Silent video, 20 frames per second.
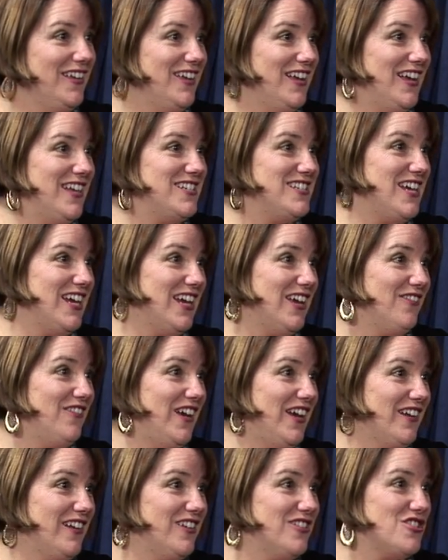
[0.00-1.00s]
and take
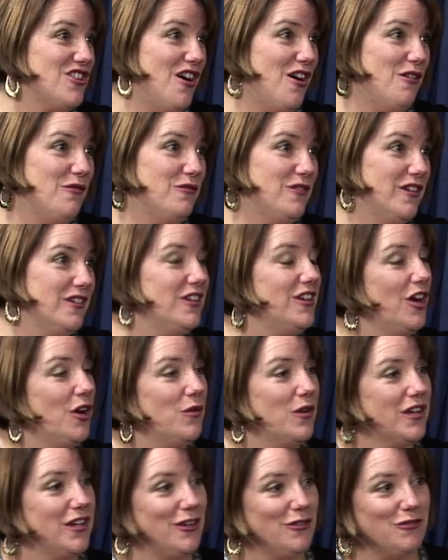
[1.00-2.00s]
advantage of,
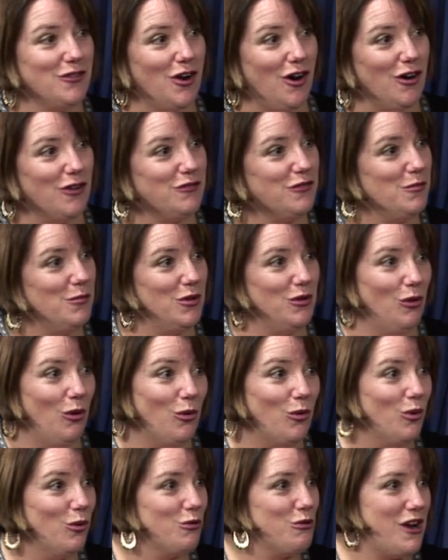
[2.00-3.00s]
a gift card from a
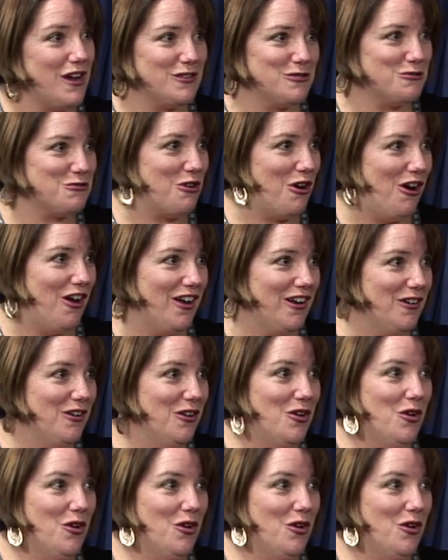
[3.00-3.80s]
local restaurant,